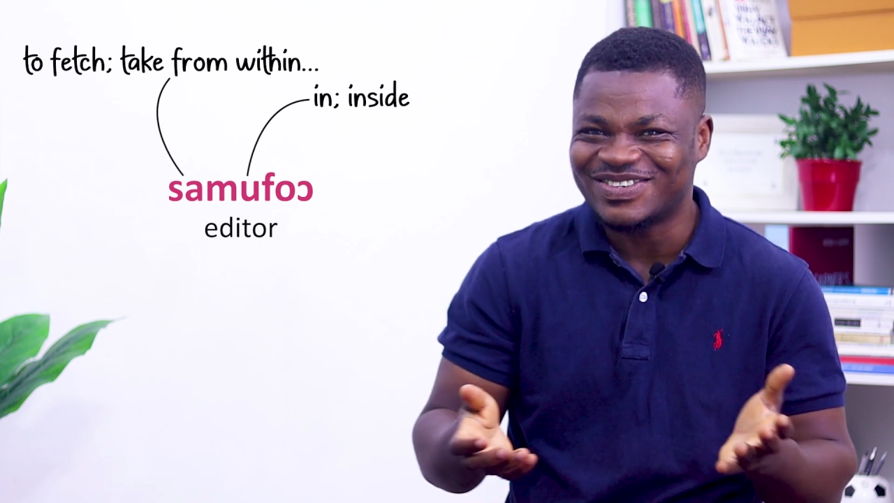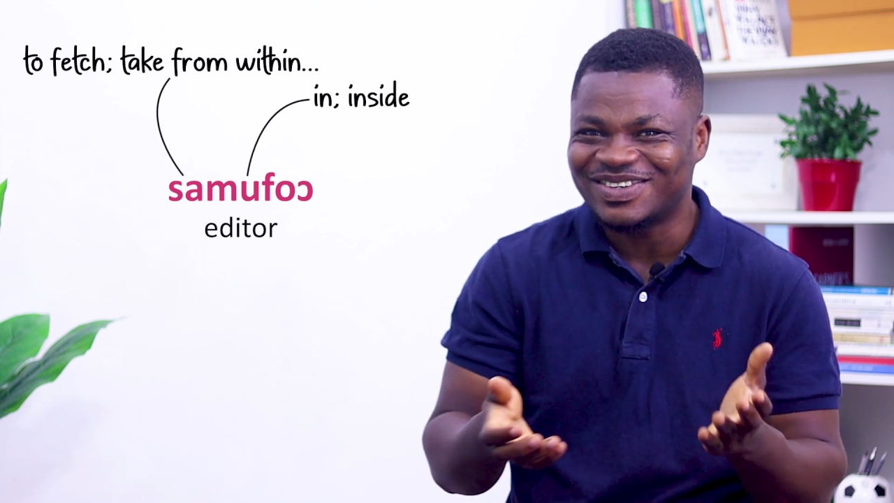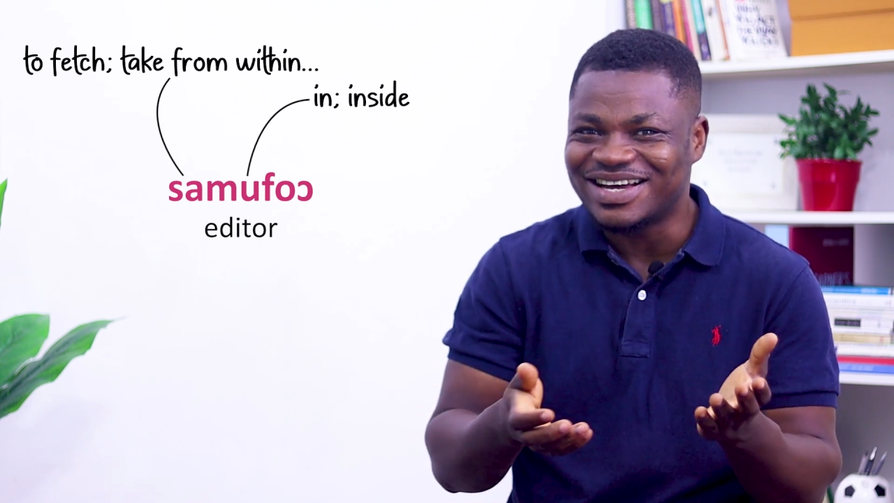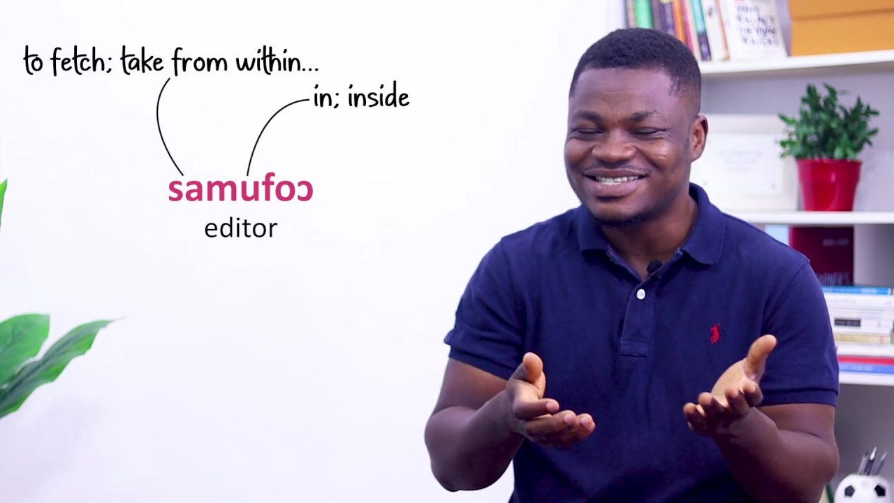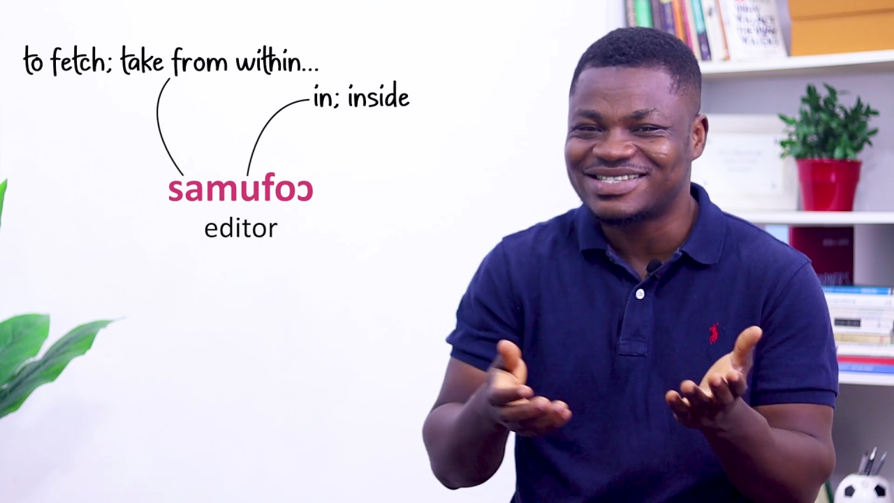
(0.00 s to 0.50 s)

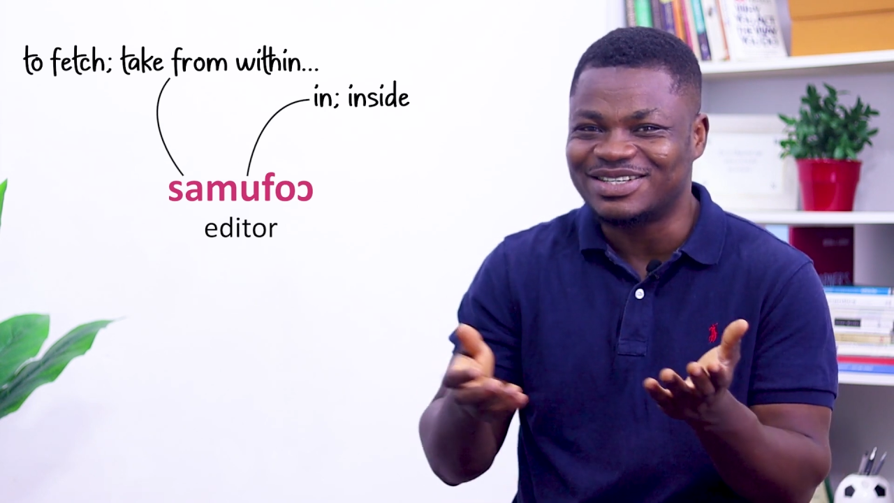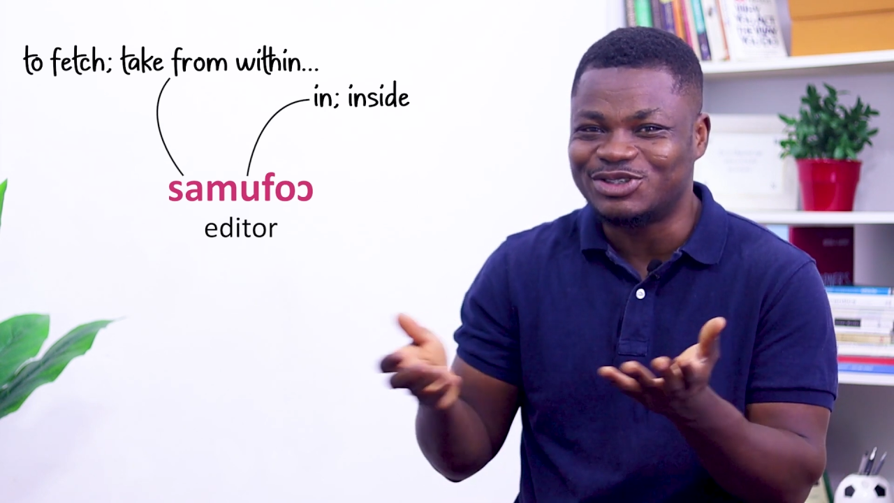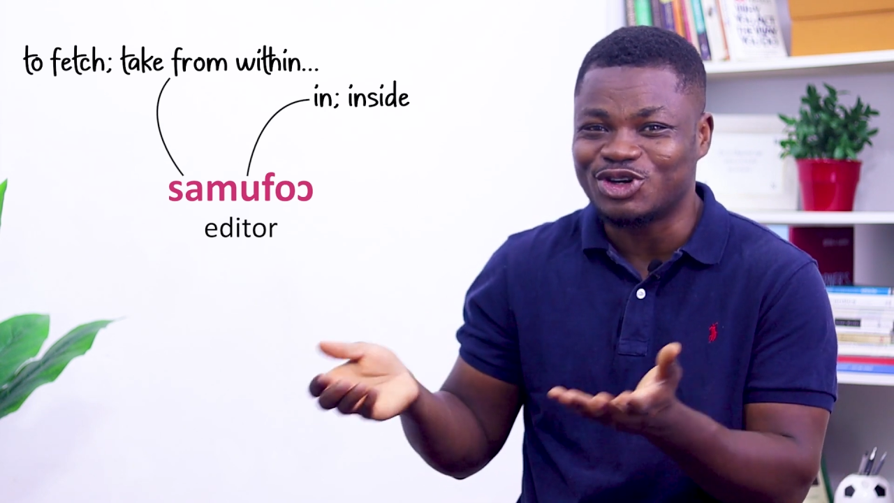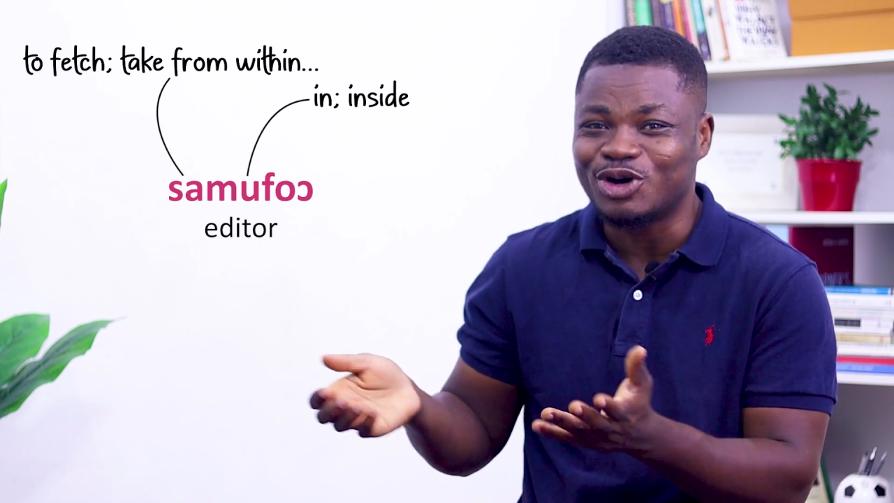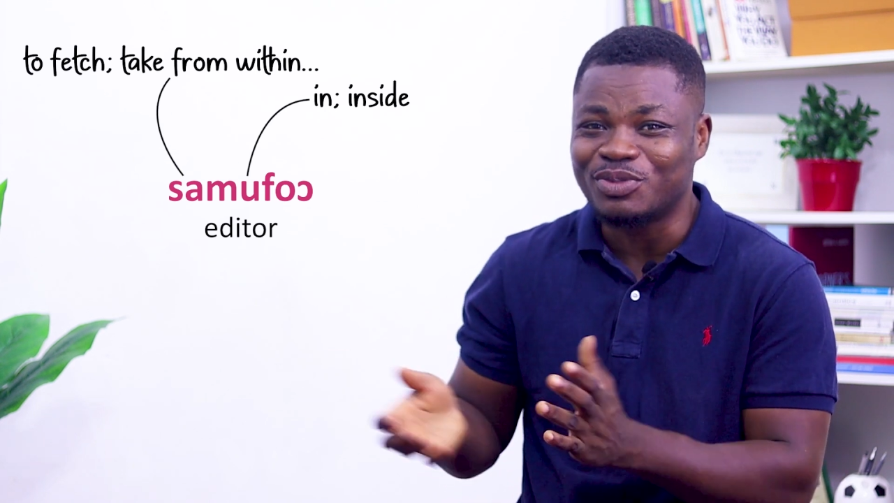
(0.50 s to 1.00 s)
so that's the
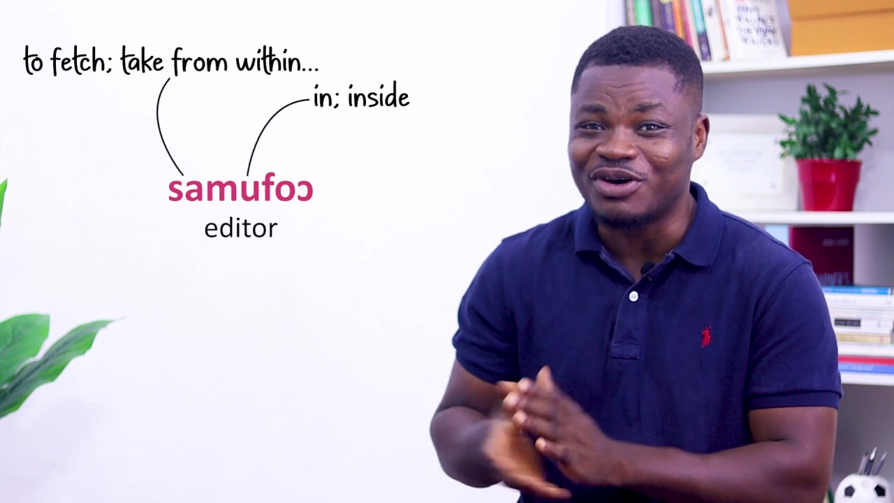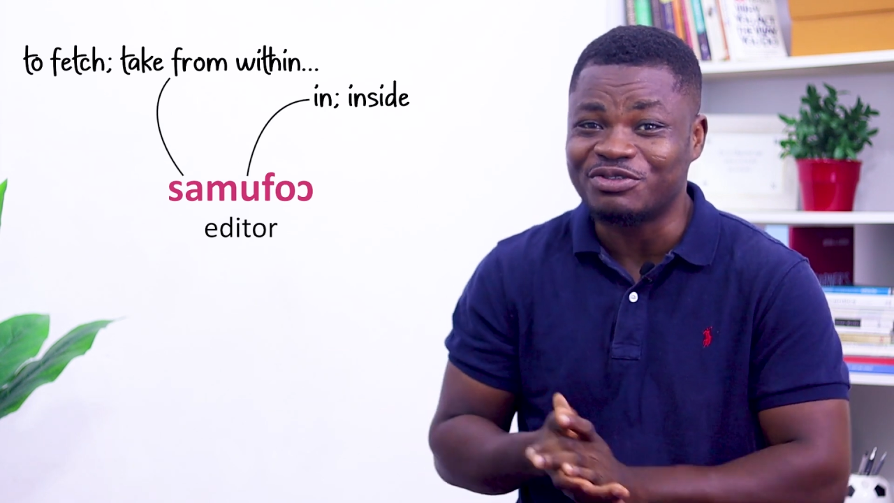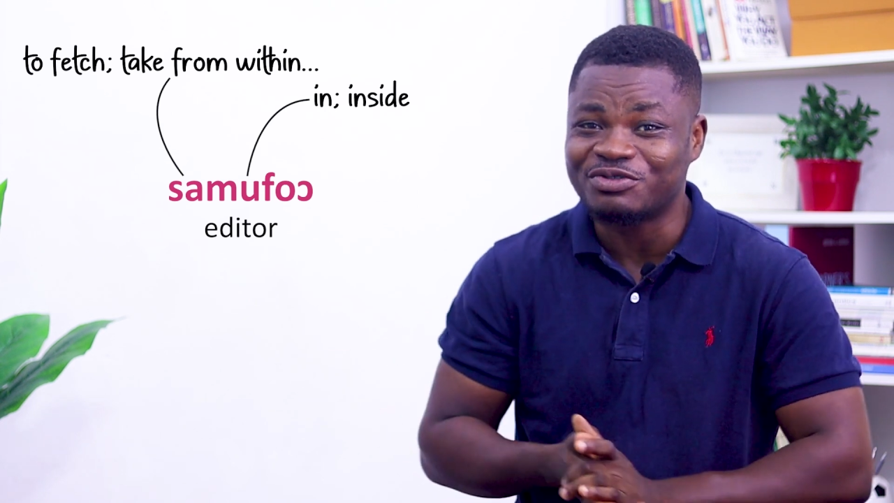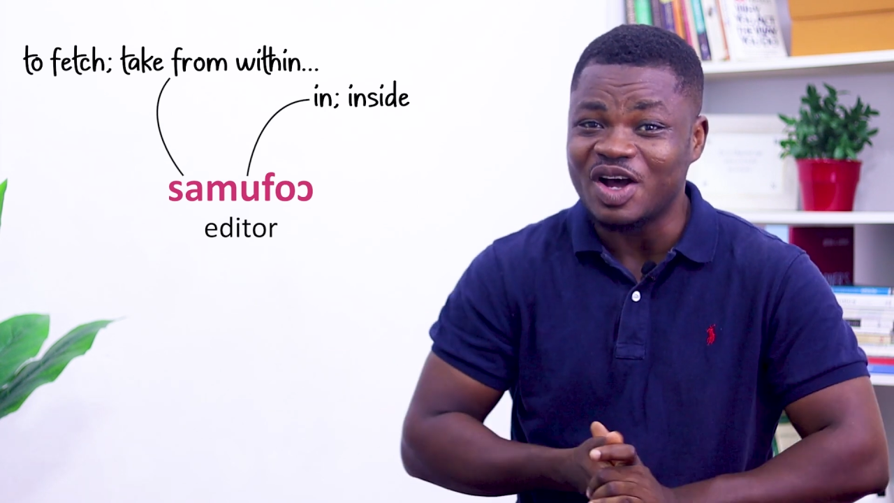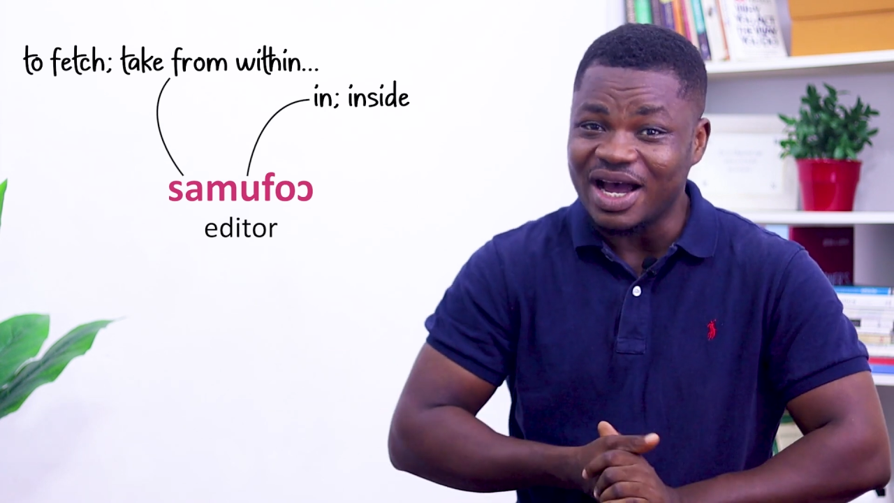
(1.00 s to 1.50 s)
job
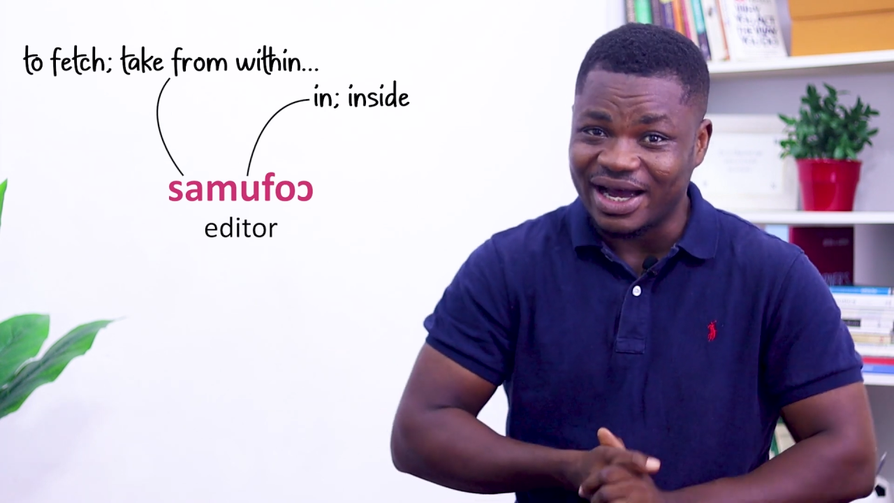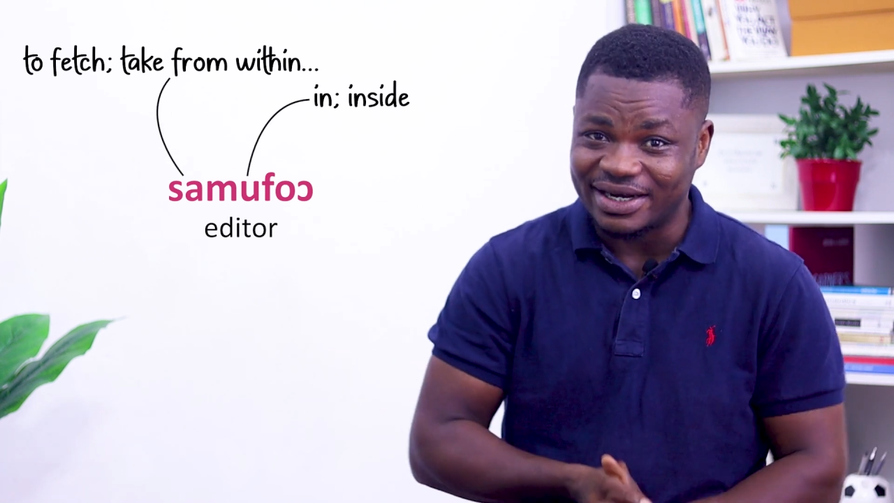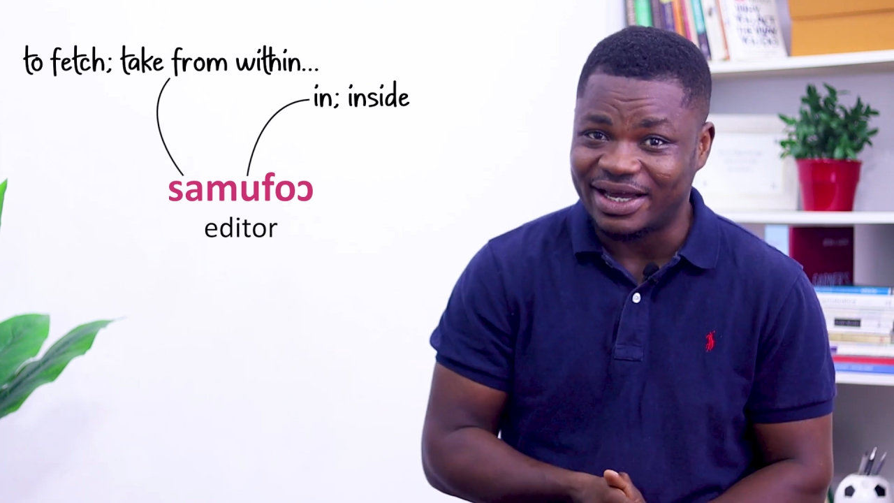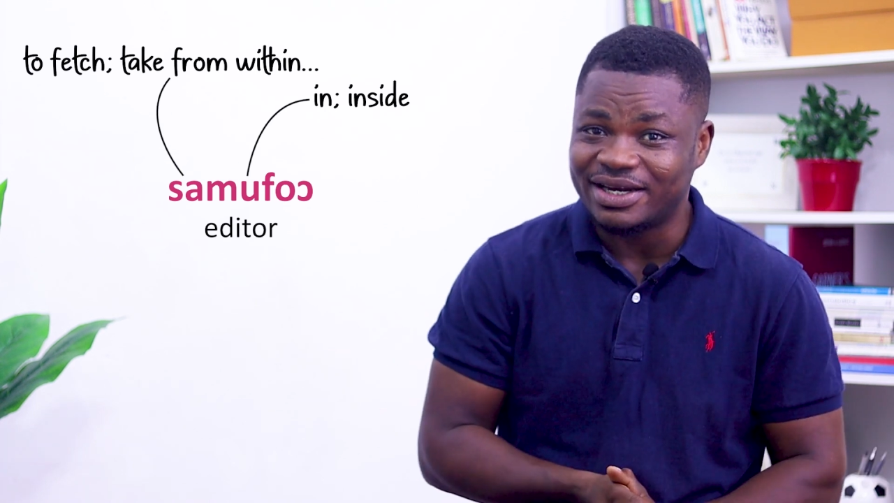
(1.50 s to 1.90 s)
of an